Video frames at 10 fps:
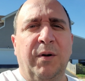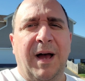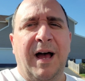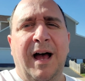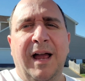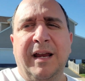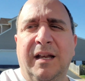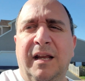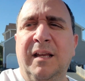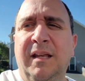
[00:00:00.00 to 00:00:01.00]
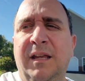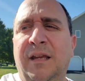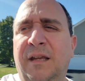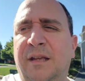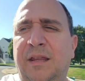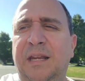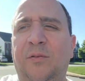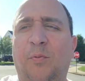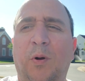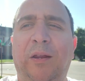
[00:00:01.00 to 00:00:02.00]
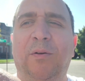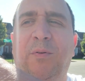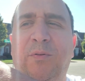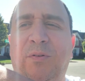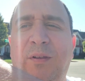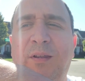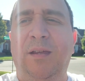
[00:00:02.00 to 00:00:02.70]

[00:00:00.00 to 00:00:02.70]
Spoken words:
behind these wheels,